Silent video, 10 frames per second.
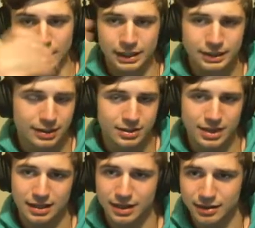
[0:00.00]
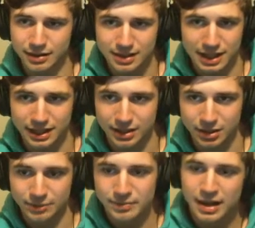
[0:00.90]
There's nothing this guy can
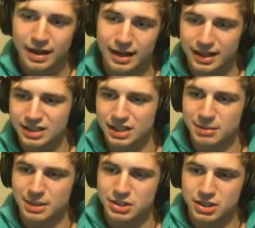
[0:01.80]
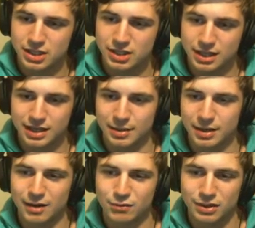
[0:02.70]
do. That's going to be a GG
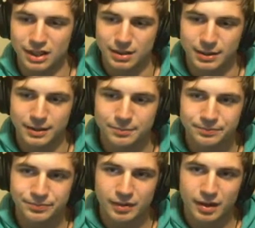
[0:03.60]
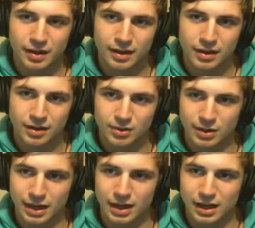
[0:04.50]
coming out for Lucky Me
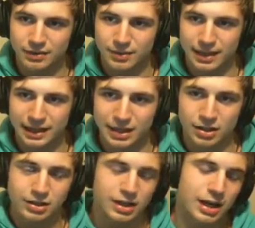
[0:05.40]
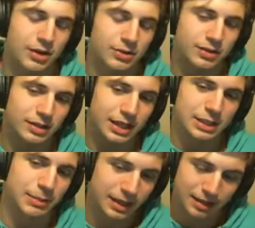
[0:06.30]
right off the bat here. You know,
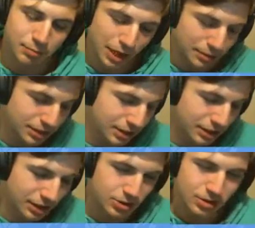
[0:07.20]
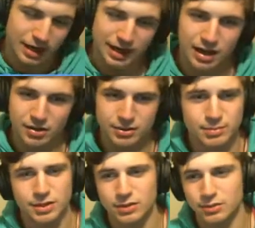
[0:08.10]
Lucky Me, props to you. Trying out
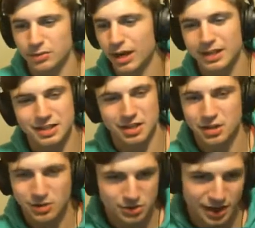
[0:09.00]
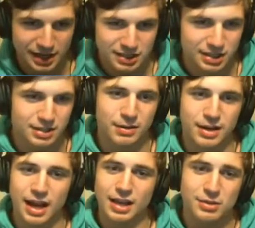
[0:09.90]
some new, not necessarily new strategies, but
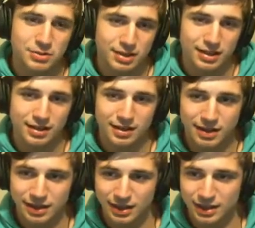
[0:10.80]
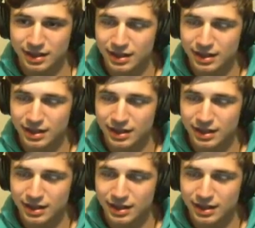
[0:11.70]
not using the